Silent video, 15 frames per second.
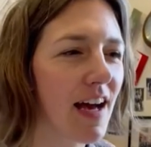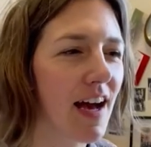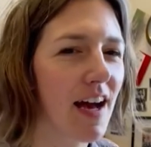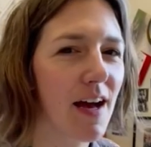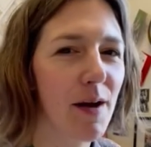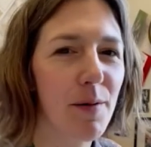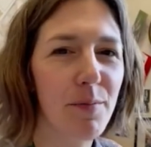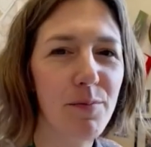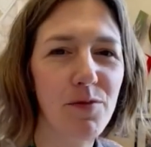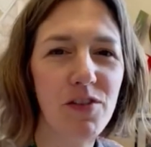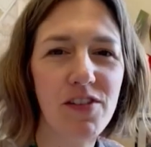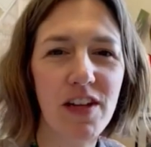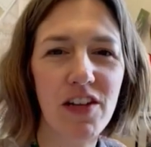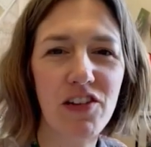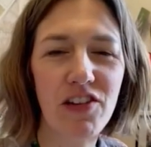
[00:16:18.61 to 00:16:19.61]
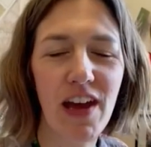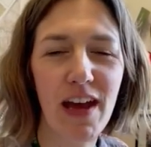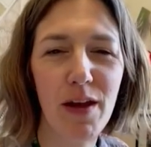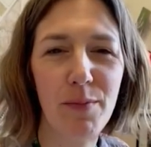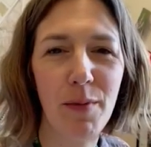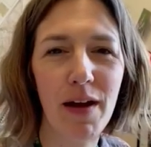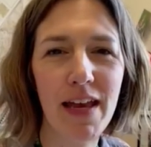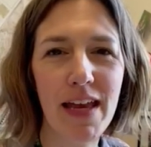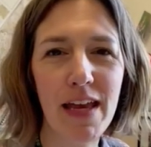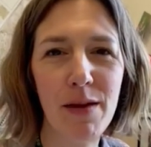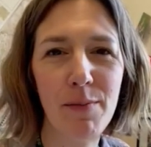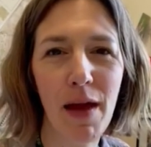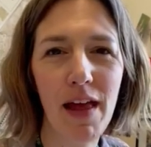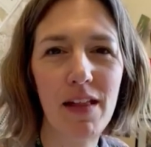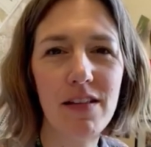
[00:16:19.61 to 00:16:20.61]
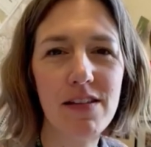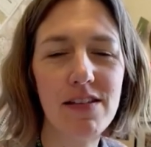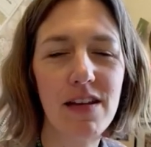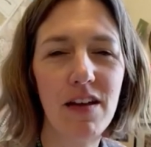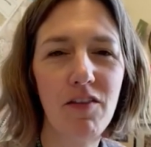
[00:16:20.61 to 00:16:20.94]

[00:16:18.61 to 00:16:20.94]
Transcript: Just going to check my emails.